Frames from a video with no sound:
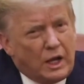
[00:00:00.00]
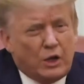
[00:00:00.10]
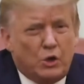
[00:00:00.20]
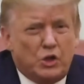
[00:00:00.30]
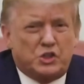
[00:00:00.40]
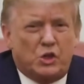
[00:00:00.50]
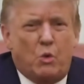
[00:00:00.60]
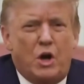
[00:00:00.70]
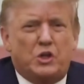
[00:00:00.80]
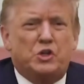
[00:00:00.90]
I also
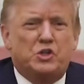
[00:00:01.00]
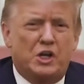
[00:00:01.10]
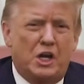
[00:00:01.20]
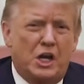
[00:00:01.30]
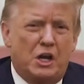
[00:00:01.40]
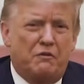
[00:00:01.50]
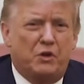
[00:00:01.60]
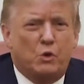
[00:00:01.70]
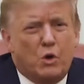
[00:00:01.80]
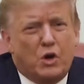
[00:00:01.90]
want to say a
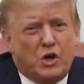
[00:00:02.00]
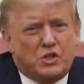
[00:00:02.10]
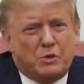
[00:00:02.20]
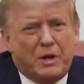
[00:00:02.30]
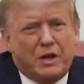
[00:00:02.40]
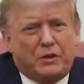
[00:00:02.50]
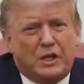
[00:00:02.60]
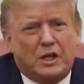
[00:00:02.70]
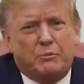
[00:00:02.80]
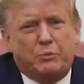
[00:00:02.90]
few words about
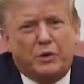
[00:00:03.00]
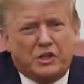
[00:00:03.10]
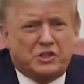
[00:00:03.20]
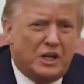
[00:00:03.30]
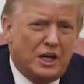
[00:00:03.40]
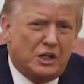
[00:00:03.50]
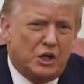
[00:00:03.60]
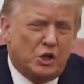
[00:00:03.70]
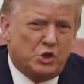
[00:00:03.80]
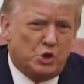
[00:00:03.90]
the
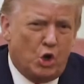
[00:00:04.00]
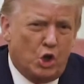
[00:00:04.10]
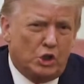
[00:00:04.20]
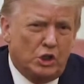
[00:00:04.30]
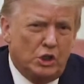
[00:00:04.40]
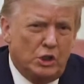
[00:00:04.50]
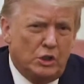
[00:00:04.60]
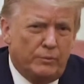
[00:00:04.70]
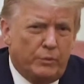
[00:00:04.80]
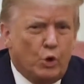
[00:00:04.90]
unprecedented assault
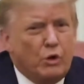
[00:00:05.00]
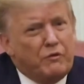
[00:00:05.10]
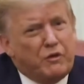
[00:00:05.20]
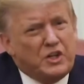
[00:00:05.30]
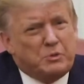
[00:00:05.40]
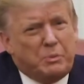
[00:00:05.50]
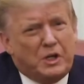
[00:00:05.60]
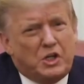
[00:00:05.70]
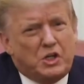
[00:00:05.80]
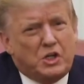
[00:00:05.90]
on free
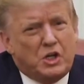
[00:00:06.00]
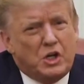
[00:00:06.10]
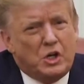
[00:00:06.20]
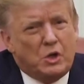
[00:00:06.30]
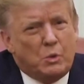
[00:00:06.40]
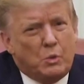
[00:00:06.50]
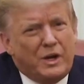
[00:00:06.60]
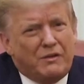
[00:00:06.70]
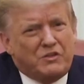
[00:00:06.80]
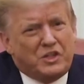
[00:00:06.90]
speech
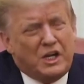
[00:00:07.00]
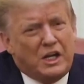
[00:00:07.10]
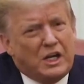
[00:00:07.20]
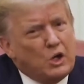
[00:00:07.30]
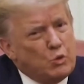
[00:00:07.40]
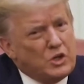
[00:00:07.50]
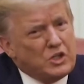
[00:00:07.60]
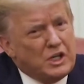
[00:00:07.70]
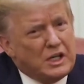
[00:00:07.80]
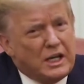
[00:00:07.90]
we have seen in
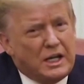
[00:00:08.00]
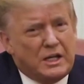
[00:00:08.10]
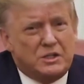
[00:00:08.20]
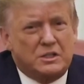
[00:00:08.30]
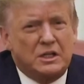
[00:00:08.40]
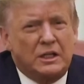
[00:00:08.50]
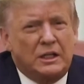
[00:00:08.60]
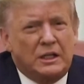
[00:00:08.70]
recent days.